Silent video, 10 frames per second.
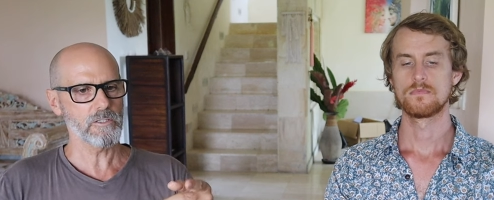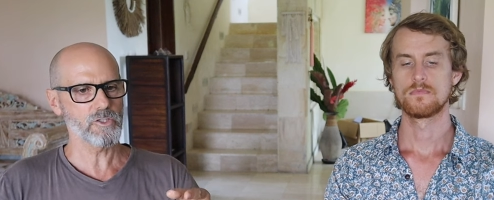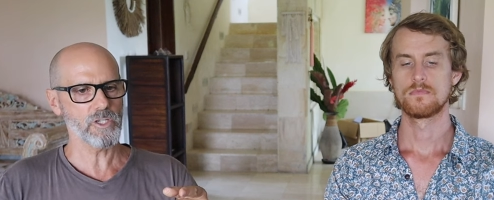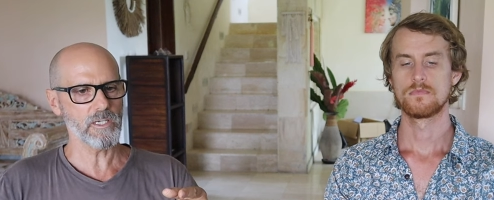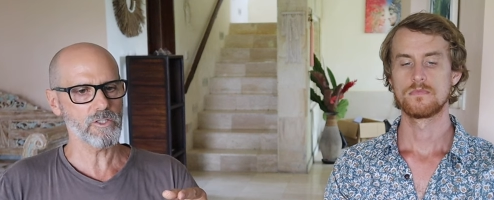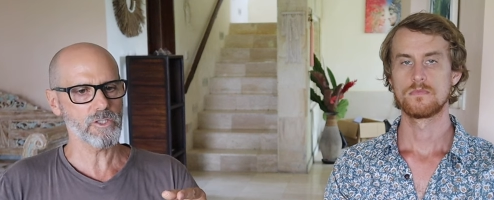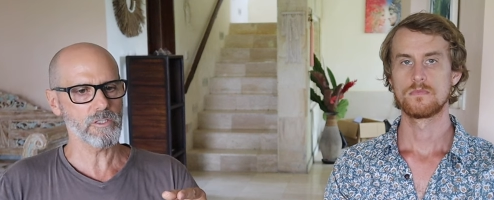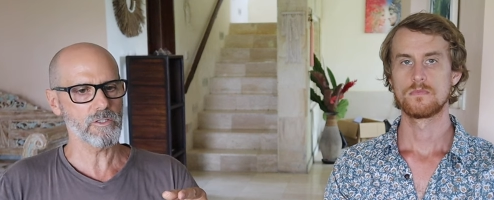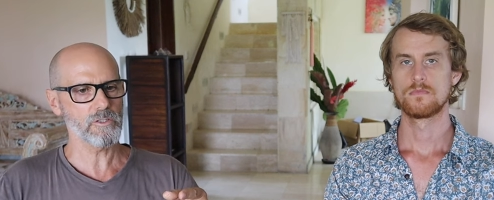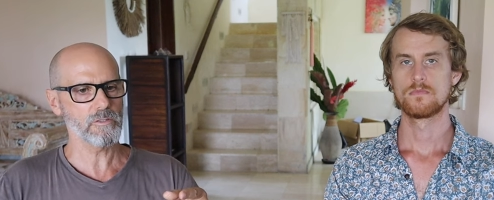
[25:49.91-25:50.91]

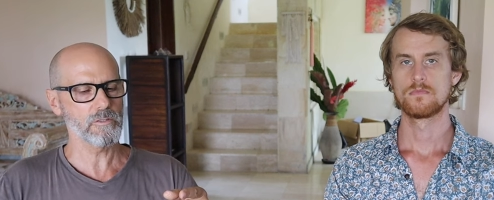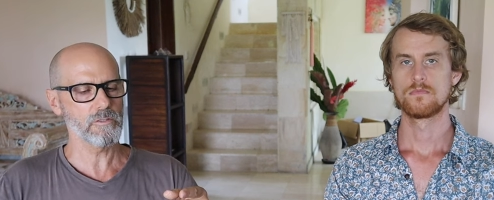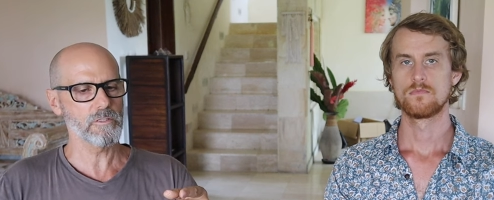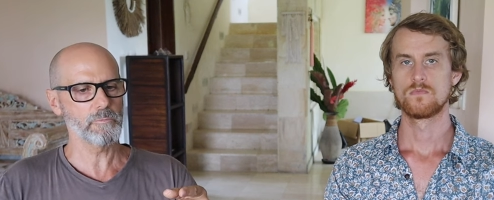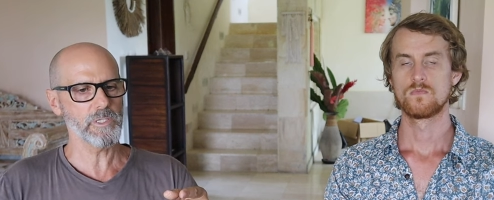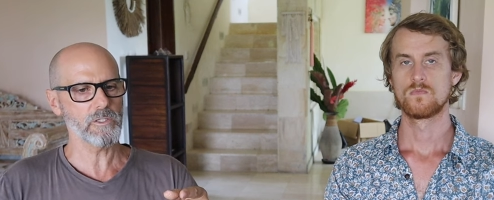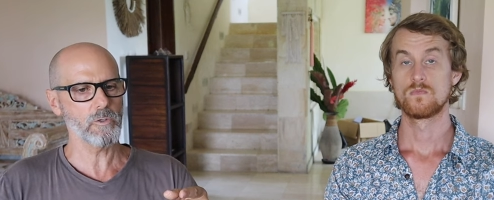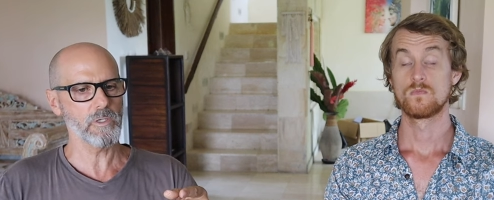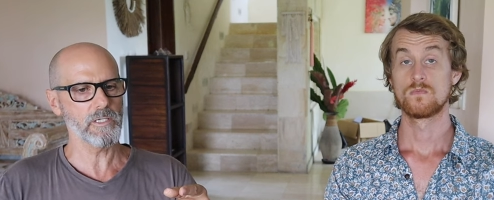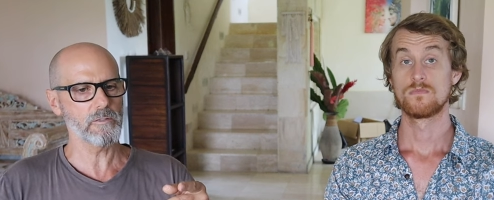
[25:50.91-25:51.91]
Speaker 1: conjunction to the
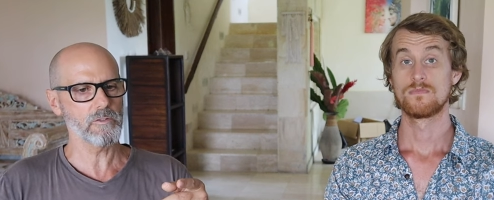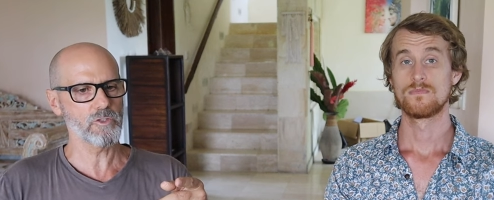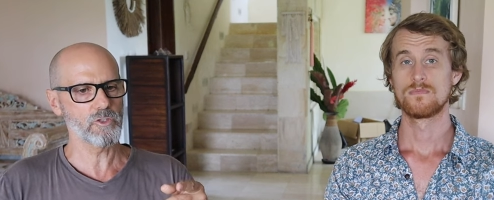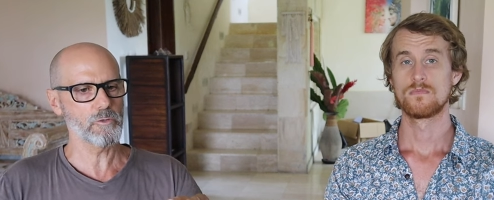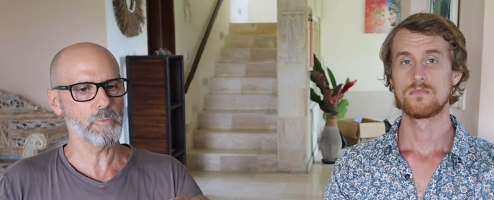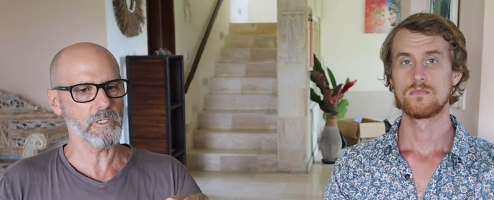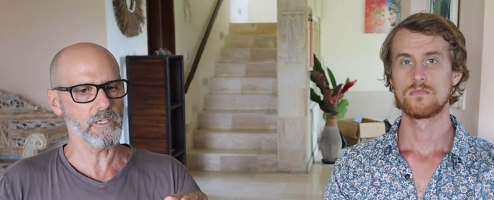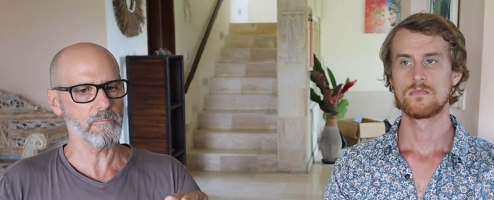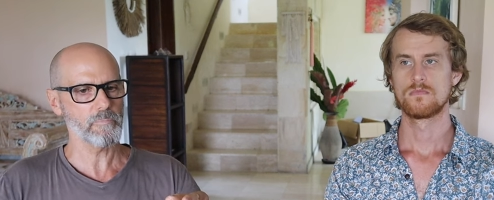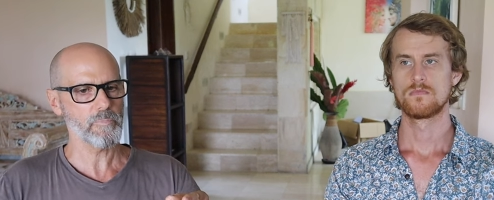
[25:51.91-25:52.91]
Bitcoin
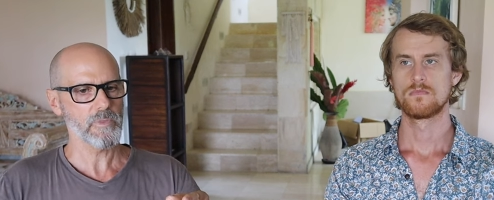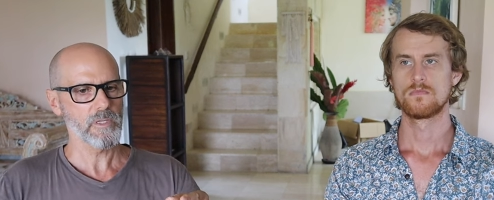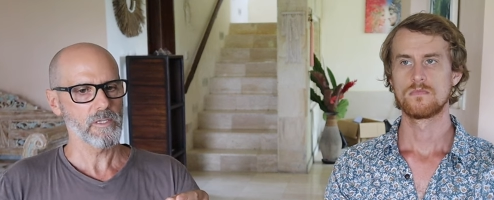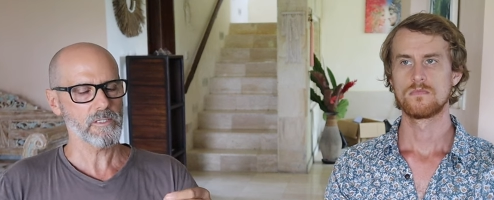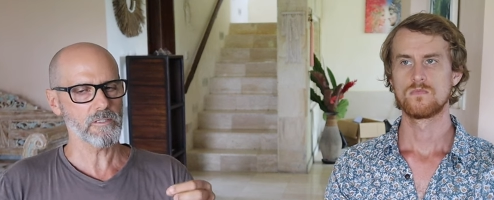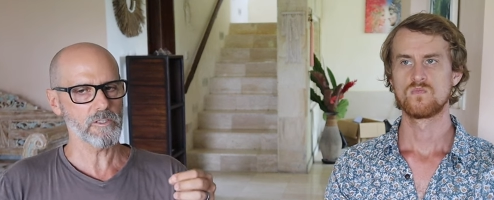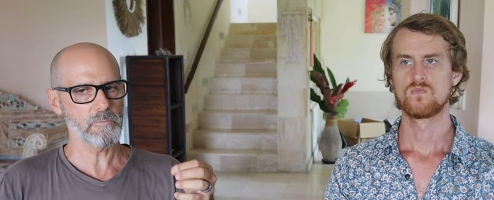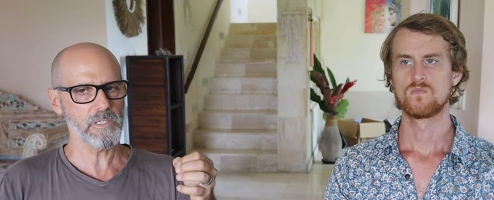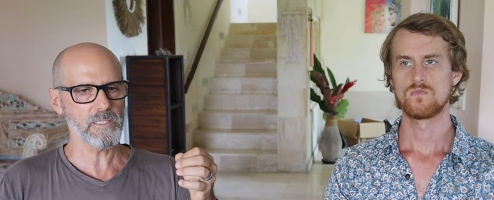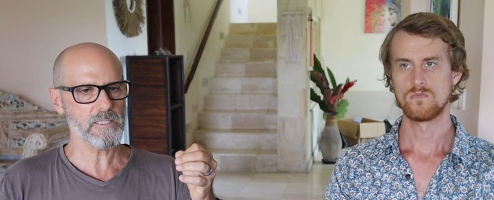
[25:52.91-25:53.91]
Jupiter. So to
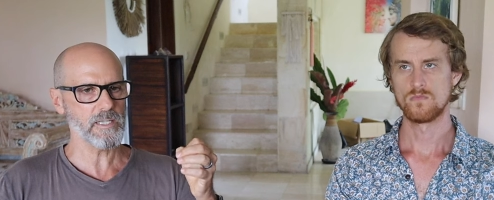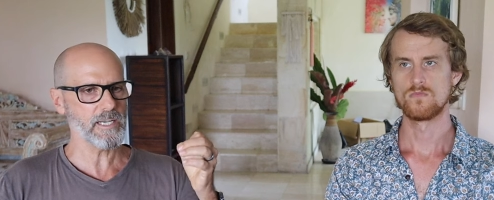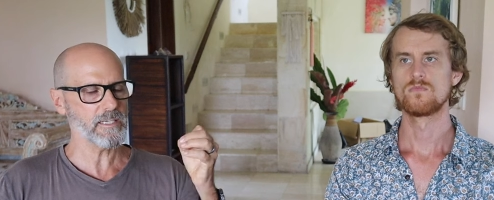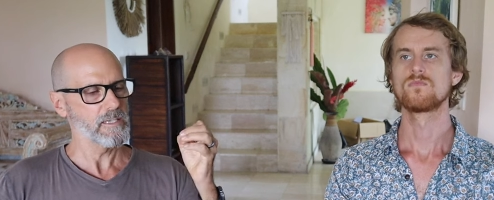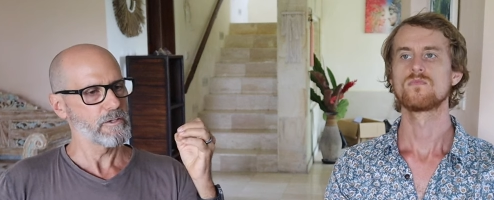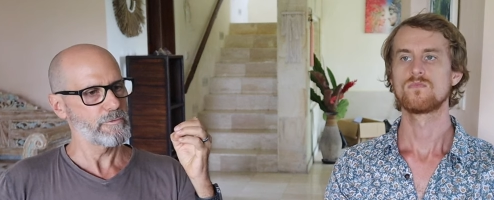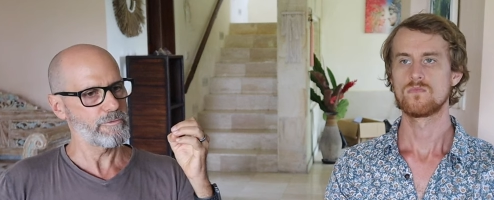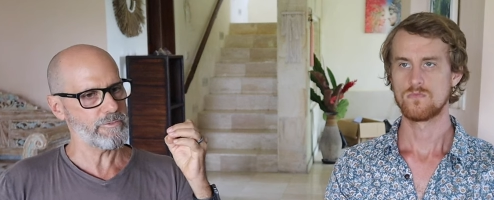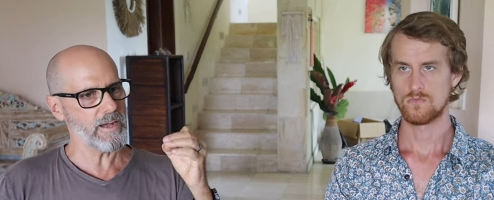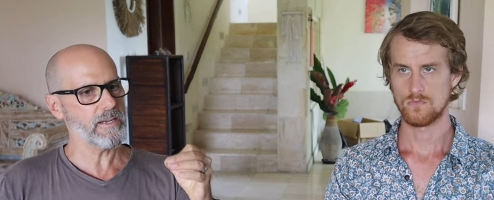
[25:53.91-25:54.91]
me, it's mm. like
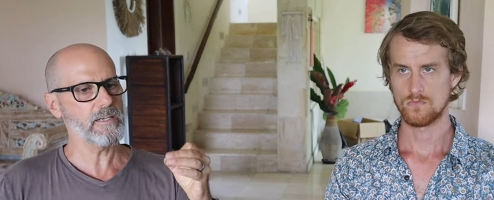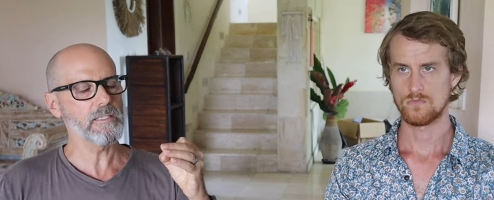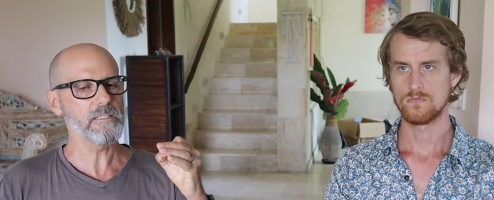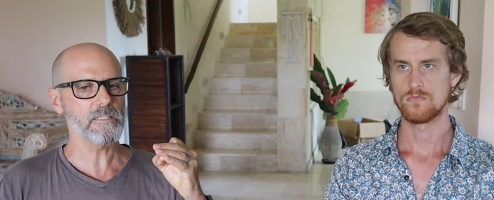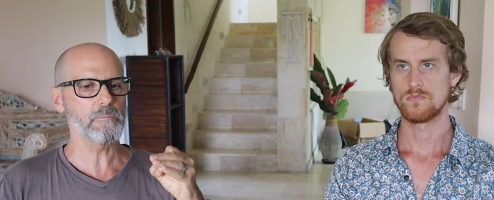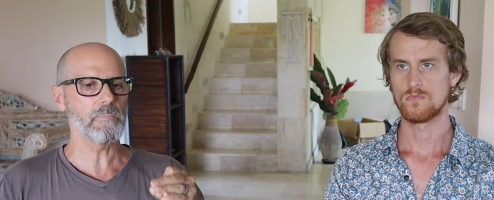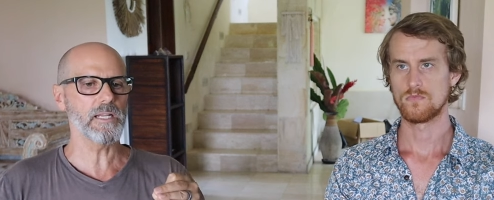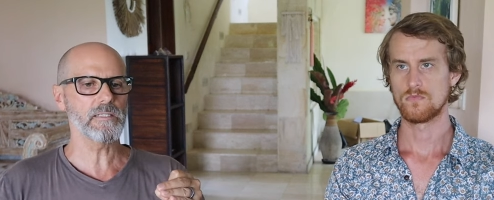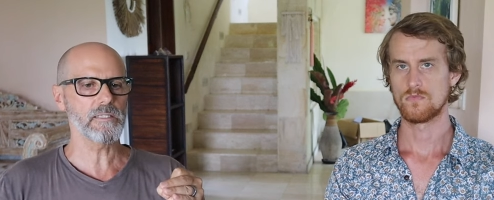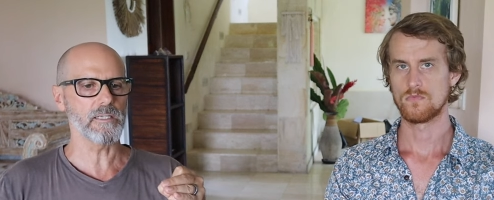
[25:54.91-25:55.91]
finally
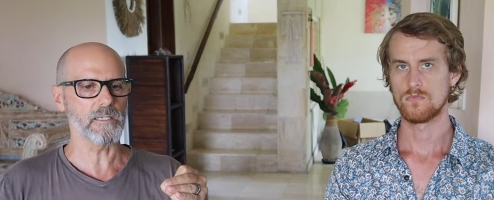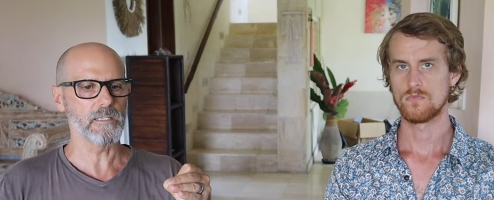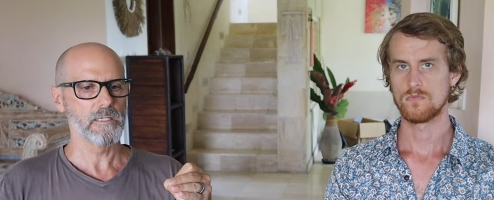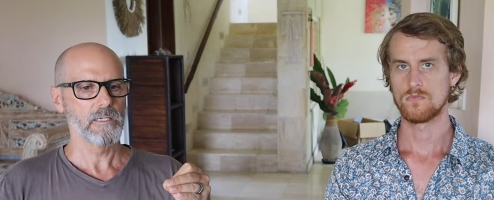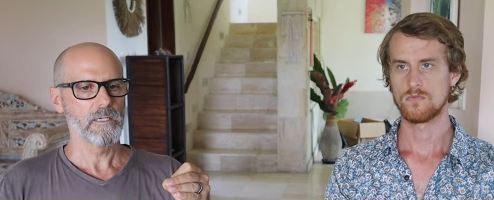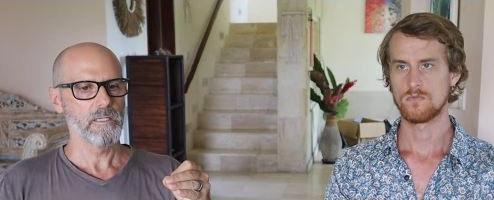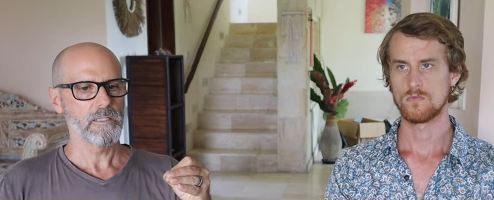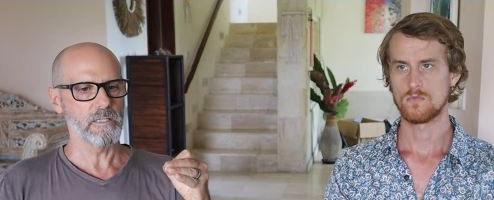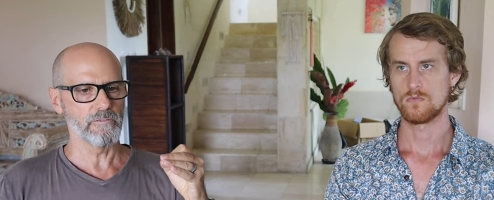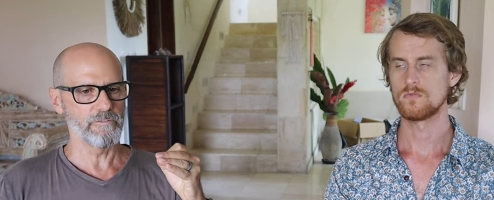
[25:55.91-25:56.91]
cementing
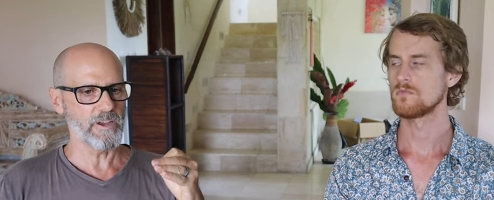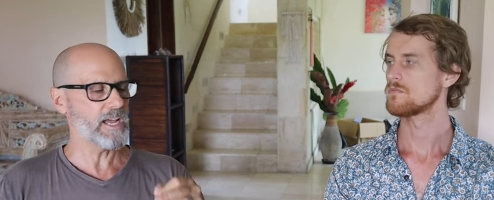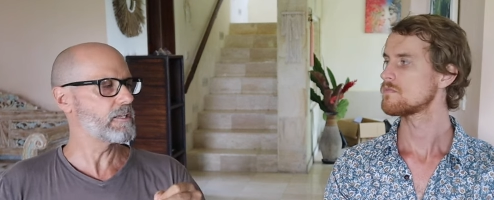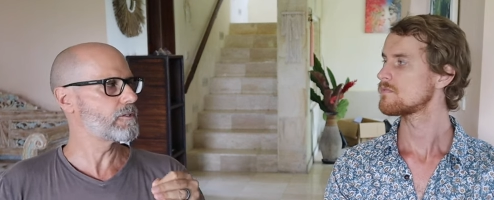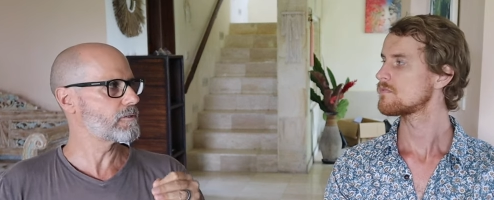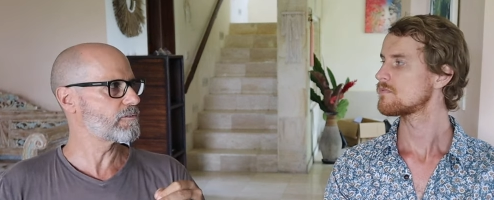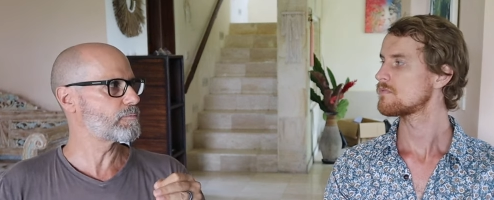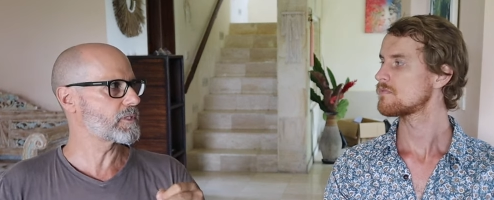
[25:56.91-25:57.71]
the mm. value of